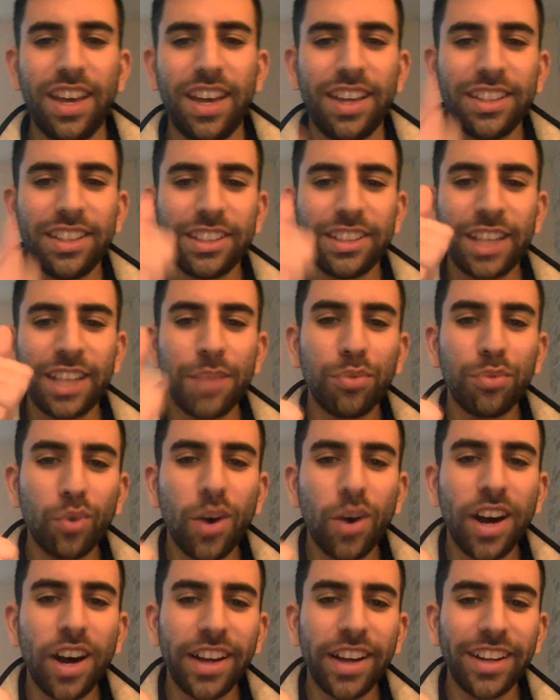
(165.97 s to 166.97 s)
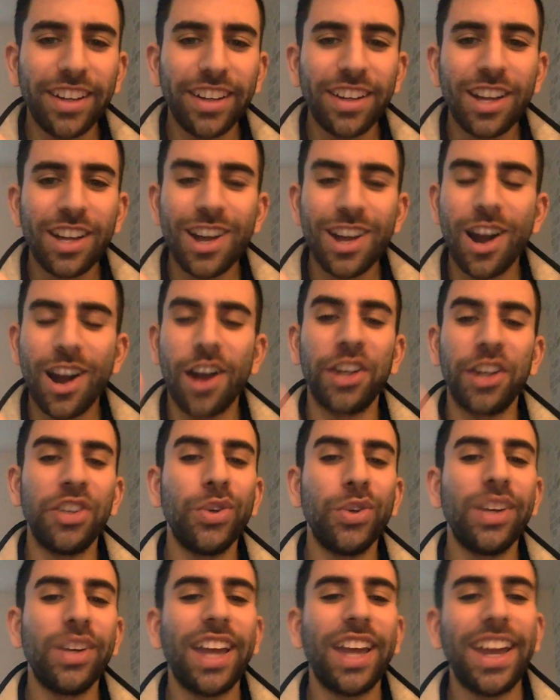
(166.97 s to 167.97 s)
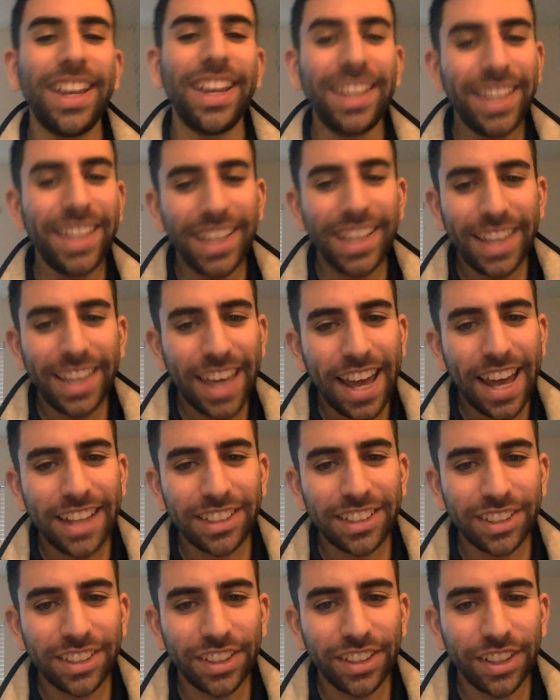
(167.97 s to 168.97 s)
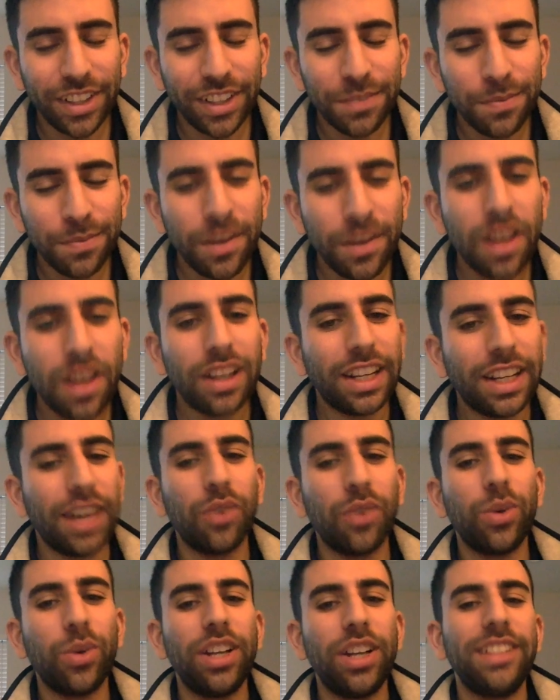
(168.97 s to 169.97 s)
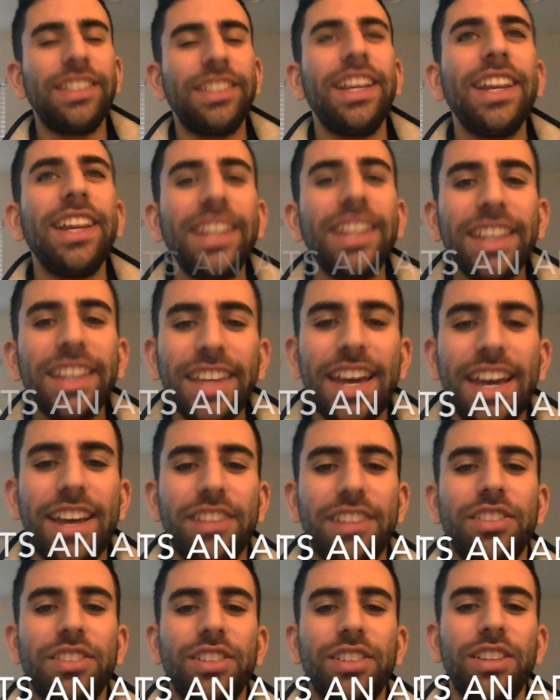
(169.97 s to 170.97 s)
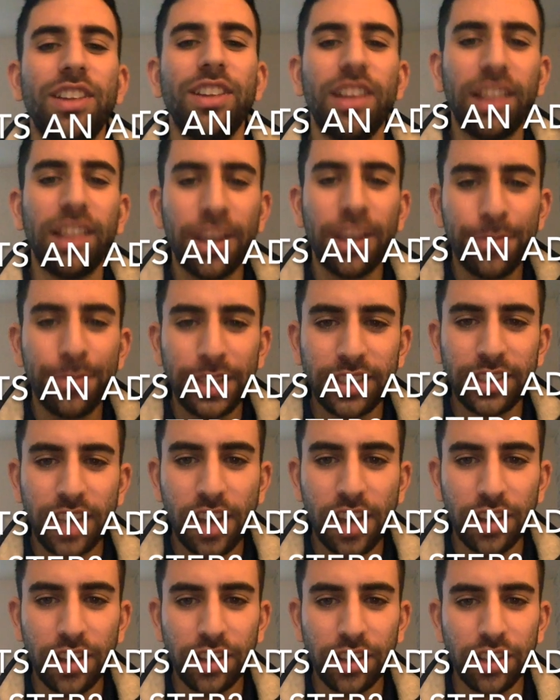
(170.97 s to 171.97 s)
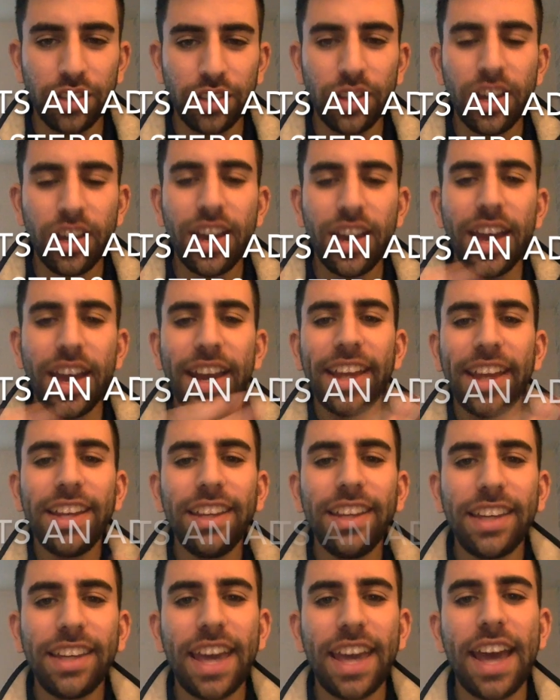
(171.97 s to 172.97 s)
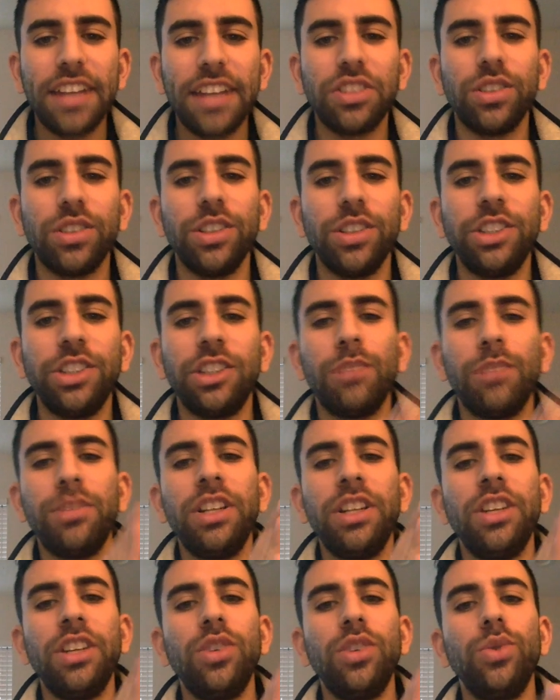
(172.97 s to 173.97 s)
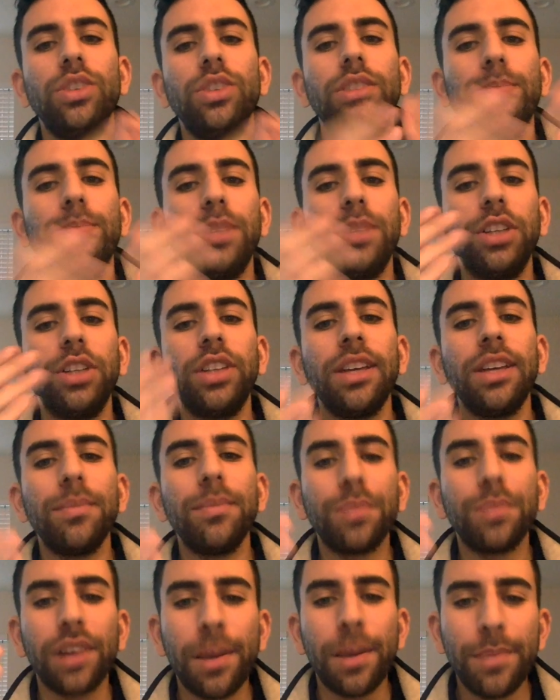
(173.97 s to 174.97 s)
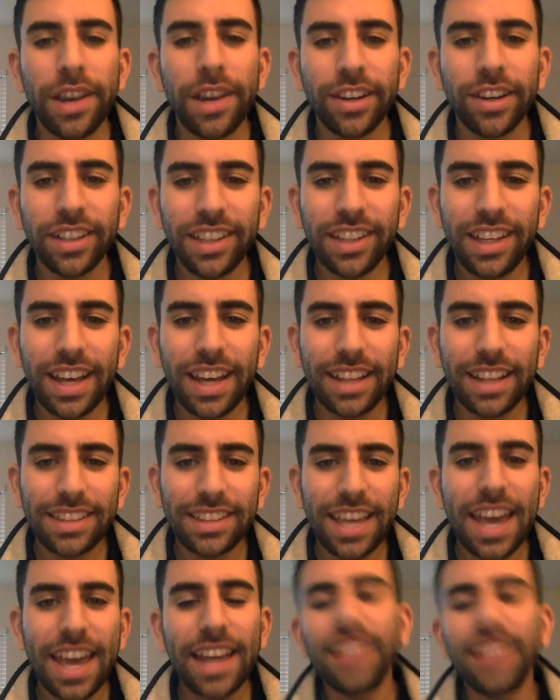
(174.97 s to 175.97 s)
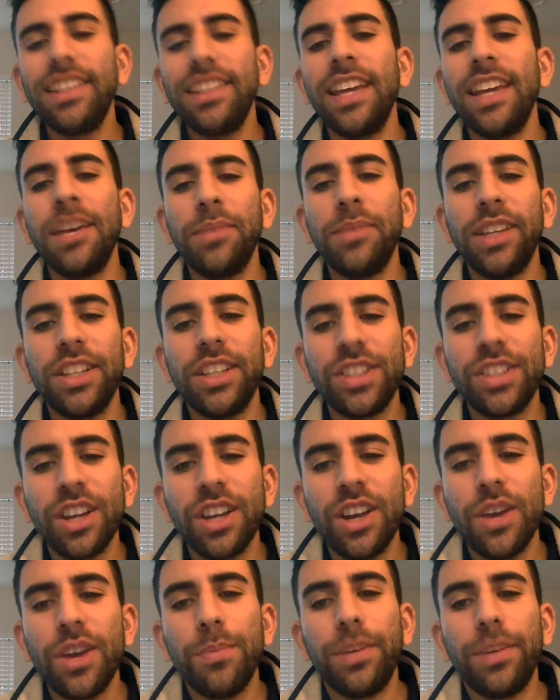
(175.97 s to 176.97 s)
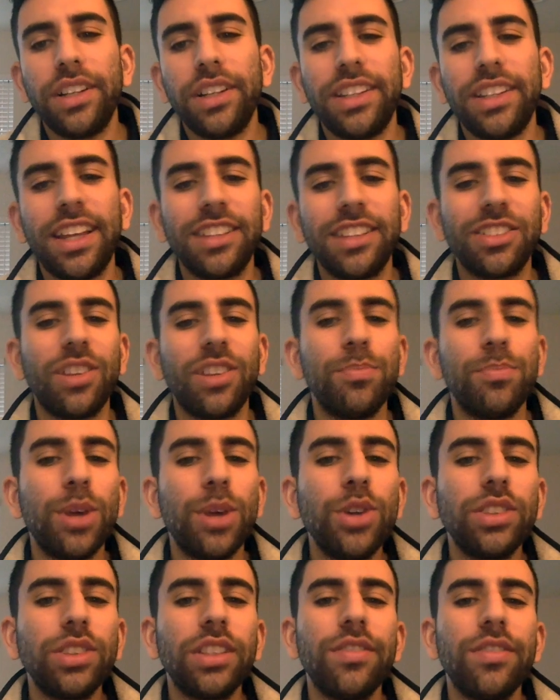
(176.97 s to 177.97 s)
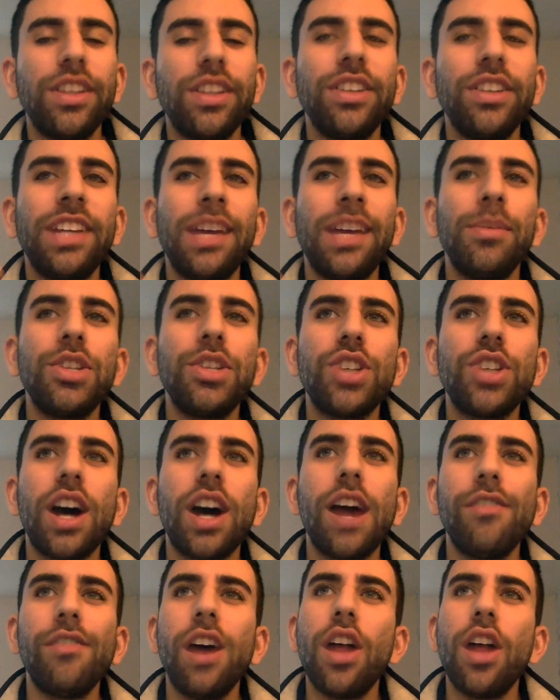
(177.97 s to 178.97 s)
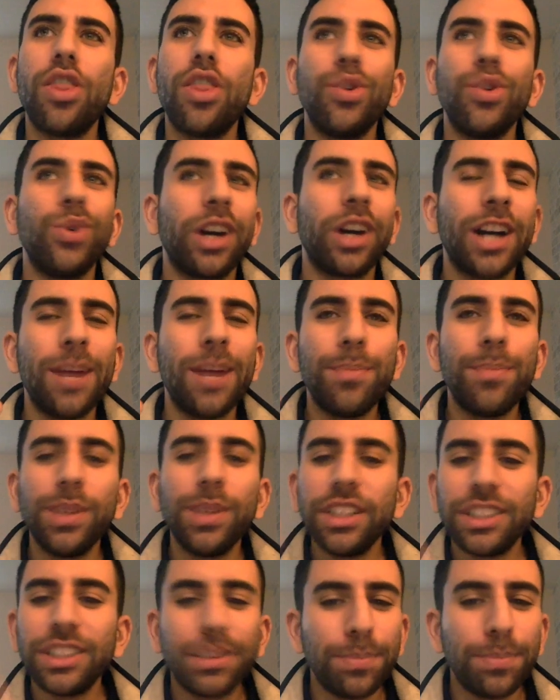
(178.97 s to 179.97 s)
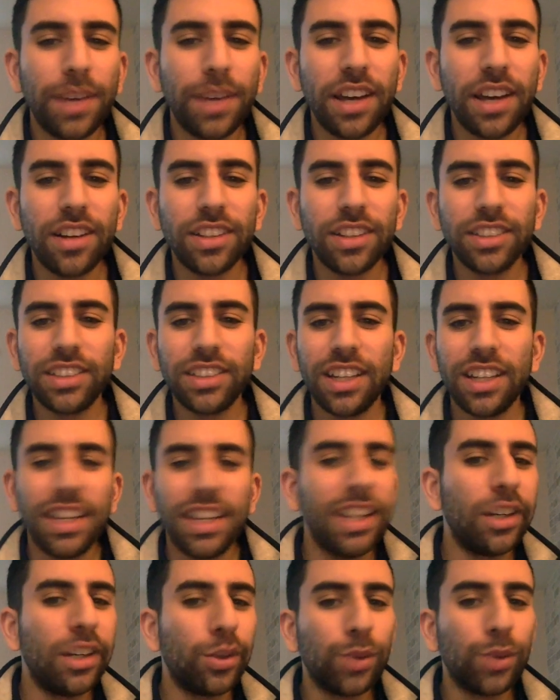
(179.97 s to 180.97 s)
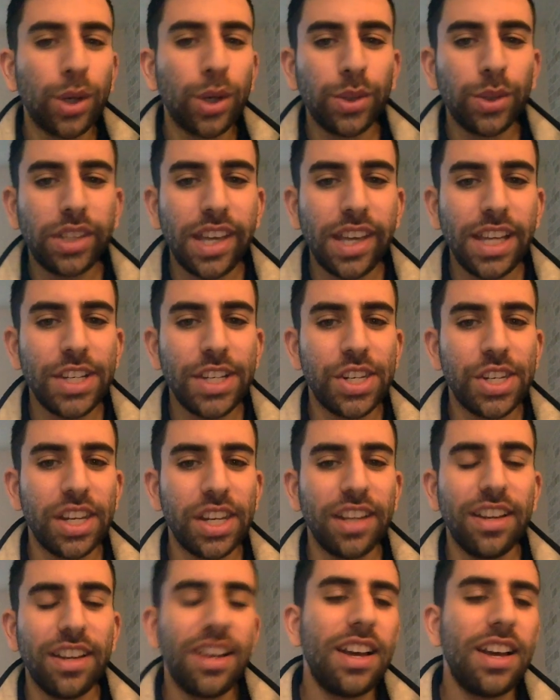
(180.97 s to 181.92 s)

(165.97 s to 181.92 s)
Step 1, are you an AD caster? Now, what is an AD caster? Let me tell you. An AD caster is somebody who is building primarily attack damage, but gets most of their damage off through a couple of spells in a rotation.